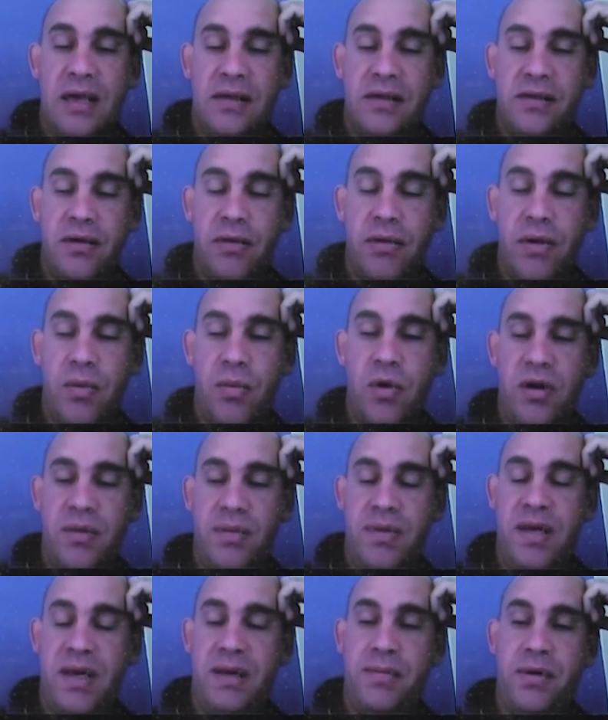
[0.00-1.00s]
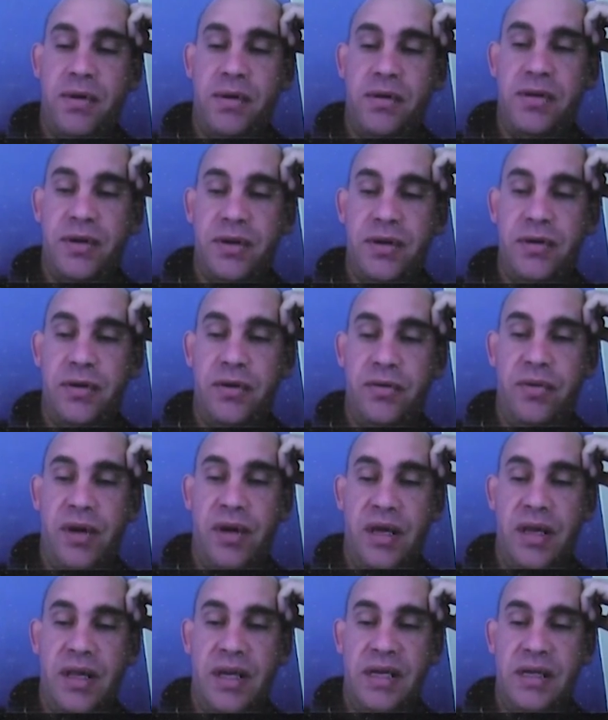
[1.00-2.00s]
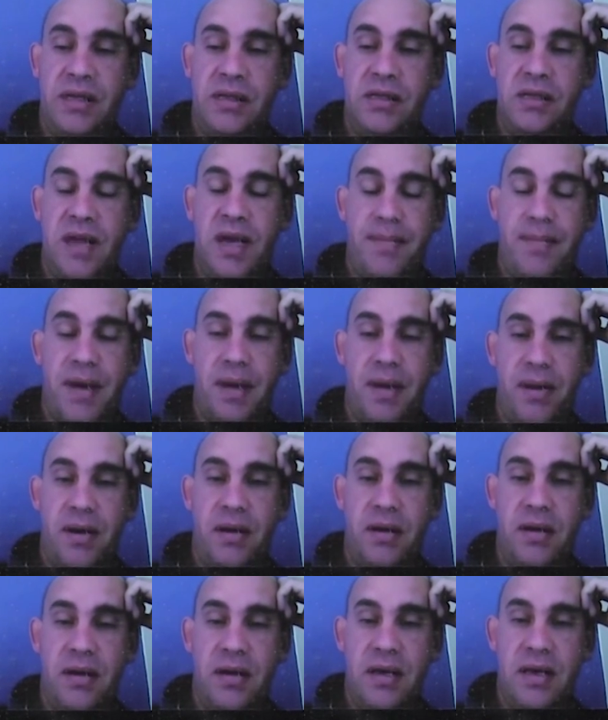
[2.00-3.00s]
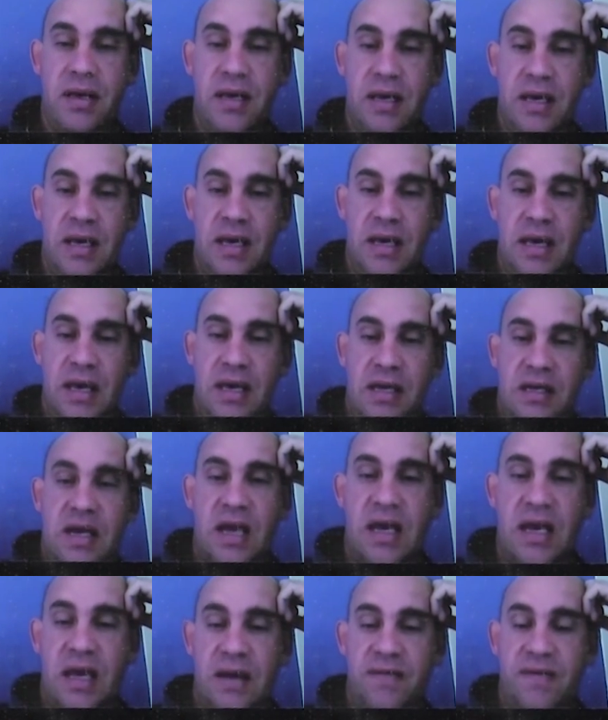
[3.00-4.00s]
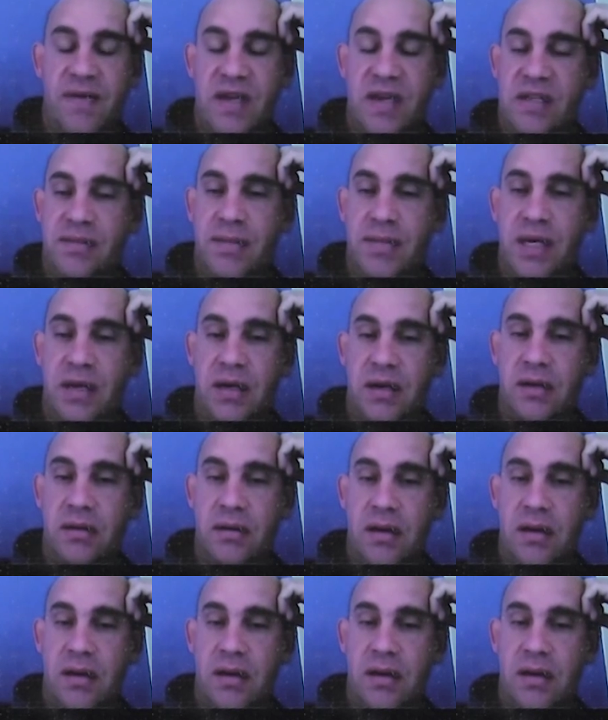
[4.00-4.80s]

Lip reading: So we wanted people to really step up and take investment